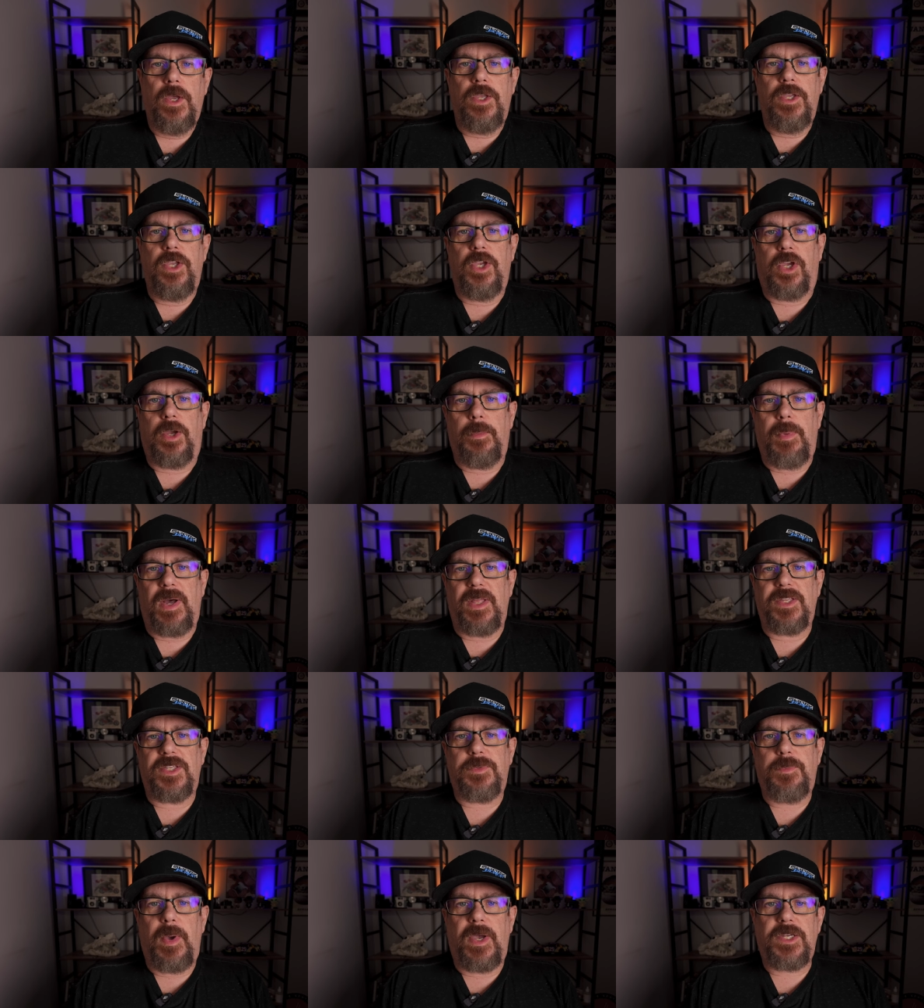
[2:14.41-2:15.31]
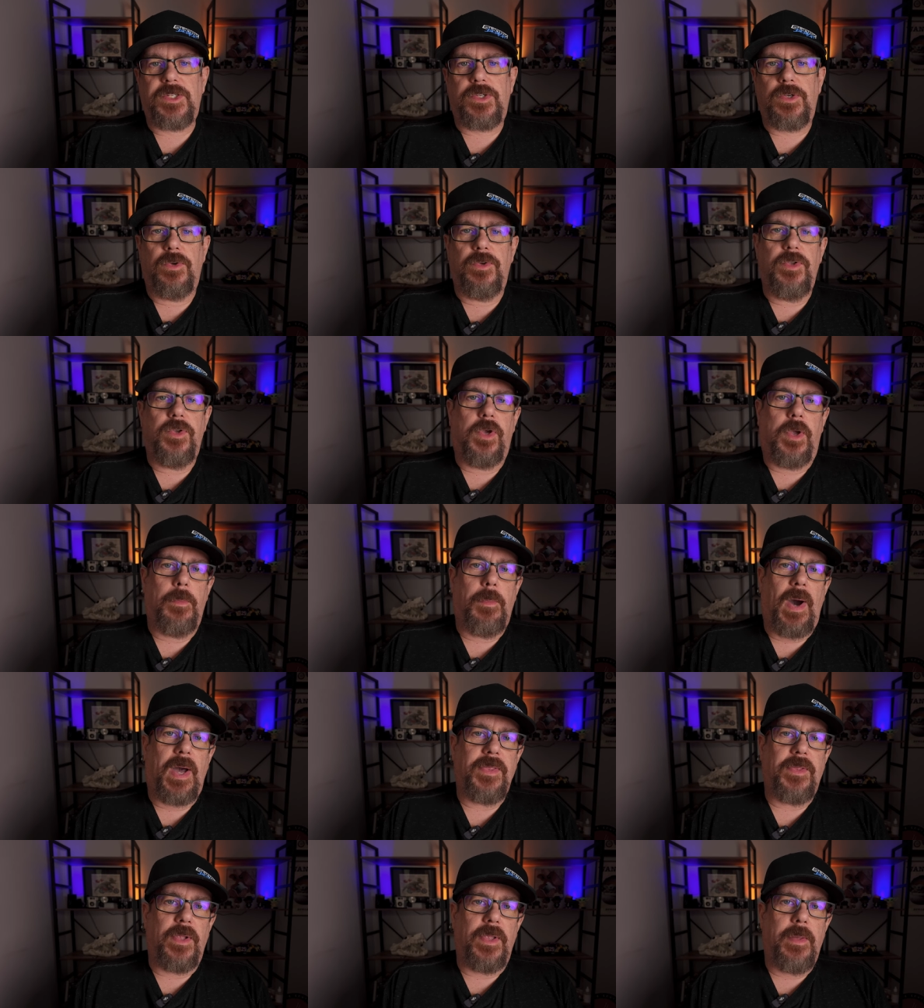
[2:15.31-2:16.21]
you could buy the Special, you could
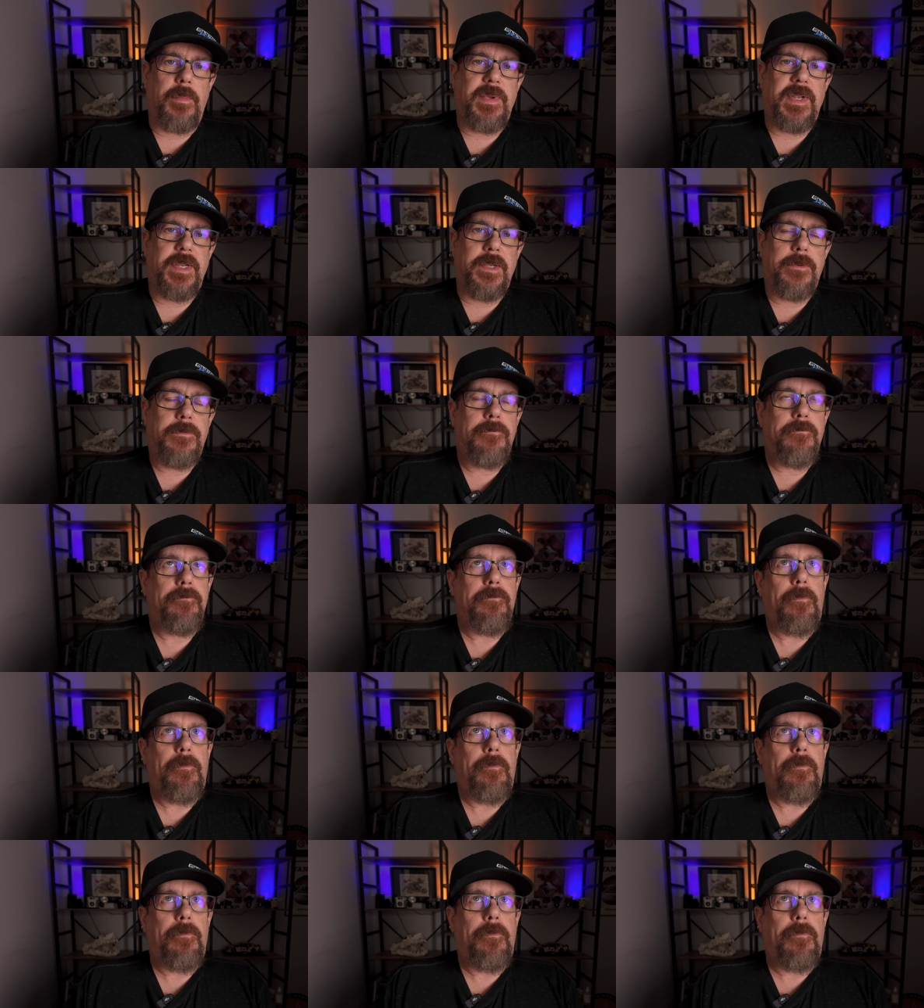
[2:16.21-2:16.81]
buy the Limited.